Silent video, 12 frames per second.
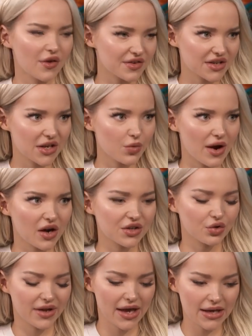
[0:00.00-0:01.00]
around anywhere and
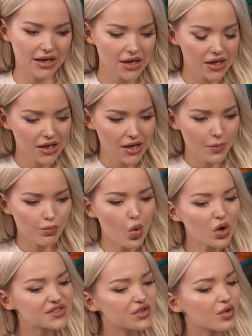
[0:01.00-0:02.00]
you'll get more so